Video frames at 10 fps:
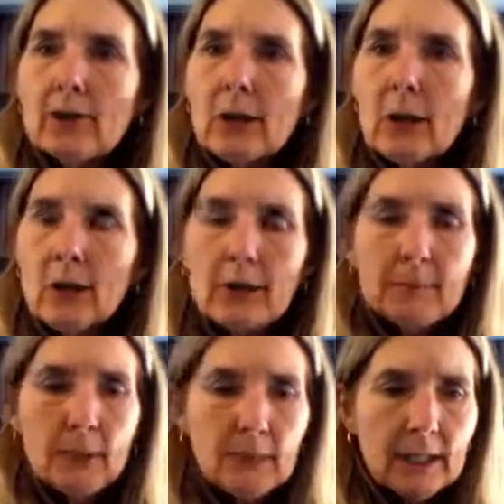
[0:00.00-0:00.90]
to our
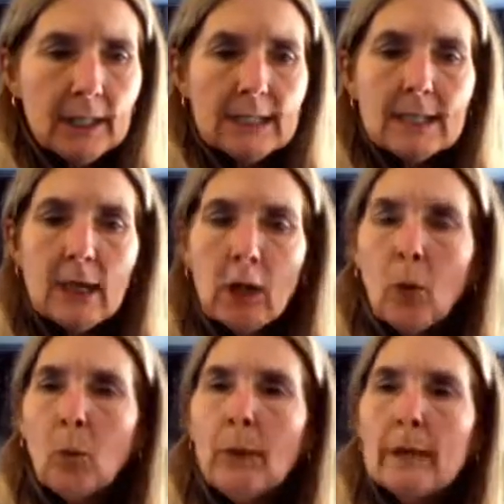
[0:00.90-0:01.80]
communities,
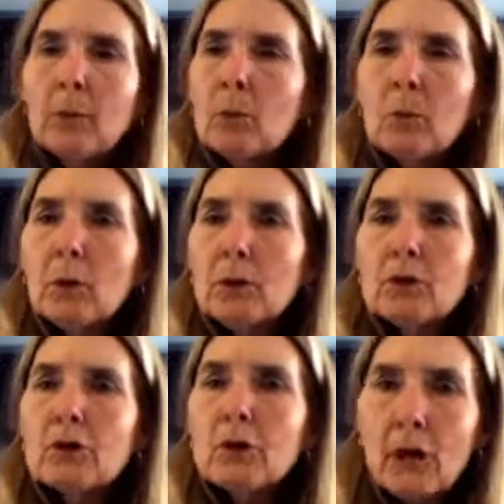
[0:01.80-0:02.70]
we were
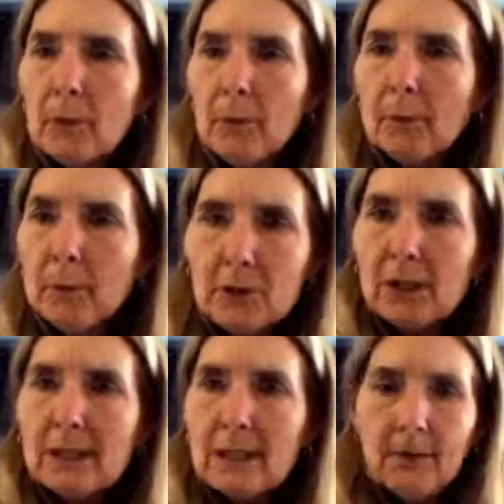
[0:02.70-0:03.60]
so
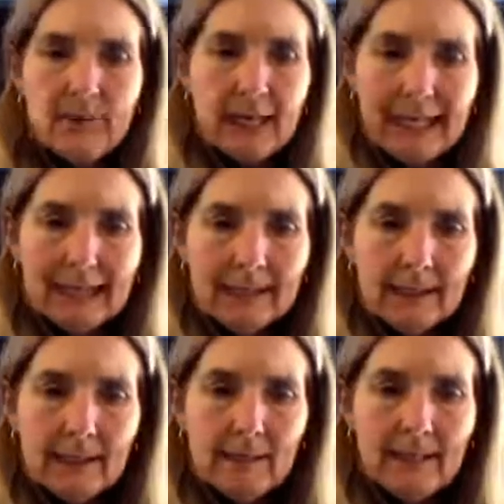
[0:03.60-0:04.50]
appreciative of that.
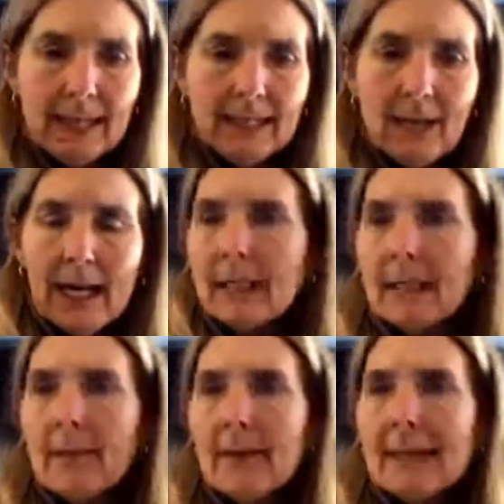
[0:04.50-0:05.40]
And
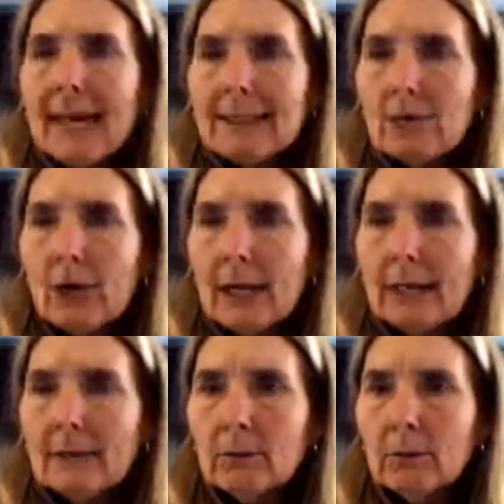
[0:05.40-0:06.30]
yet that has
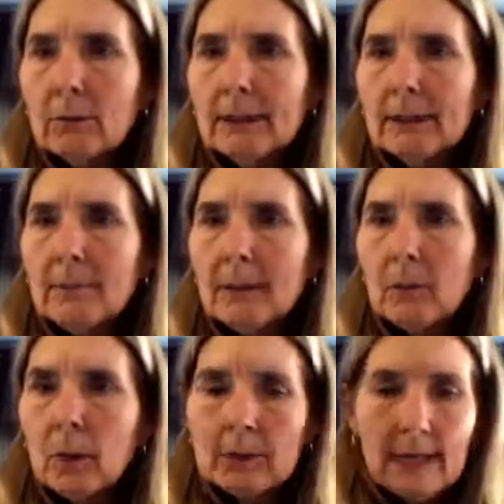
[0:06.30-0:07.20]
not really
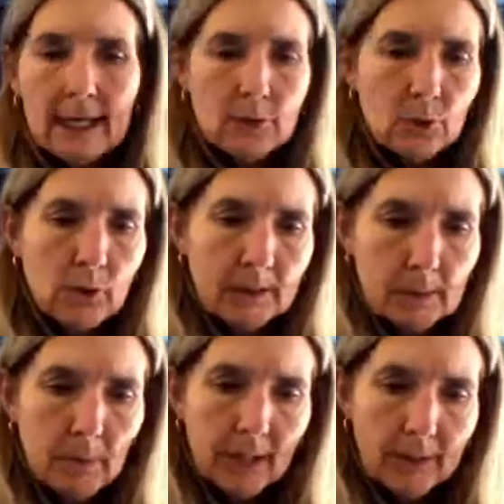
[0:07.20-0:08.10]
been what has
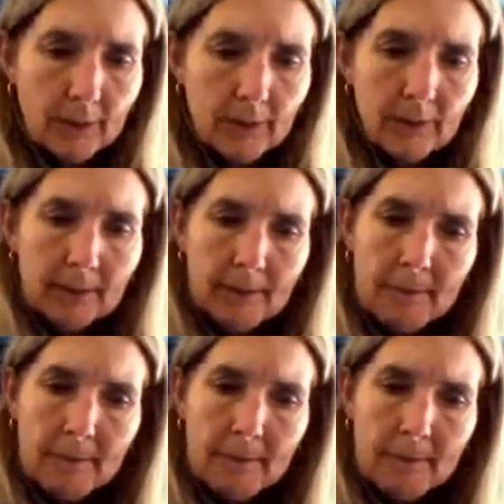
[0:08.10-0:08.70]
transpired.